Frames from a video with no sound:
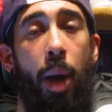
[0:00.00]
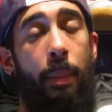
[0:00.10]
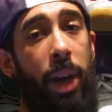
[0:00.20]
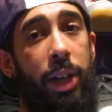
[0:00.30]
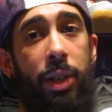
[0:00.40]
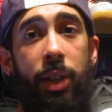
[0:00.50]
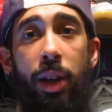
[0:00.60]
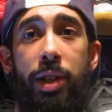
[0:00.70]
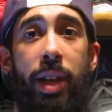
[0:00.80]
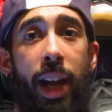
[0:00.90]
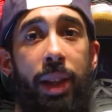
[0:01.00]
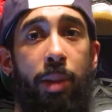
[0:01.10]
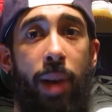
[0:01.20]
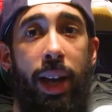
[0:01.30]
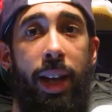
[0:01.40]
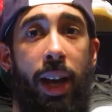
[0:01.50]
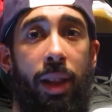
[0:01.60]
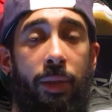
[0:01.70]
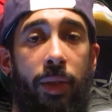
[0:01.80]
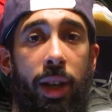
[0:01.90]
Make sure you go check out the back
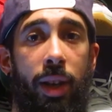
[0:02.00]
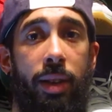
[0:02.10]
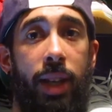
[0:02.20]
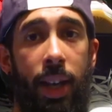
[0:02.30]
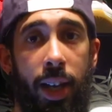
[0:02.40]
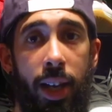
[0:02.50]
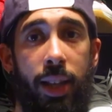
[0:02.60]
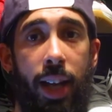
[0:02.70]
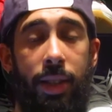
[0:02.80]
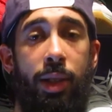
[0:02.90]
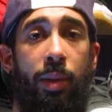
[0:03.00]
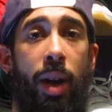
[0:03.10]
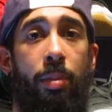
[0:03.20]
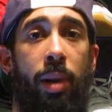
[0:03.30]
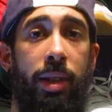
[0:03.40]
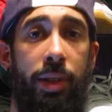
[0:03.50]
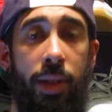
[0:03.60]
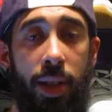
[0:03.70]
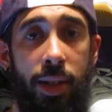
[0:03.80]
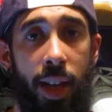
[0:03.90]
catalog videos, hit that subscribe button so
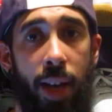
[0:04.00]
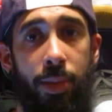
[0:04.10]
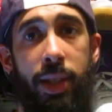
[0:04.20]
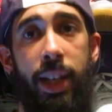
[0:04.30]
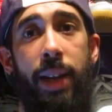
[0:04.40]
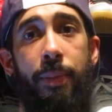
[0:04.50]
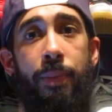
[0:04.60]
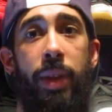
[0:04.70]
you can stay up to date.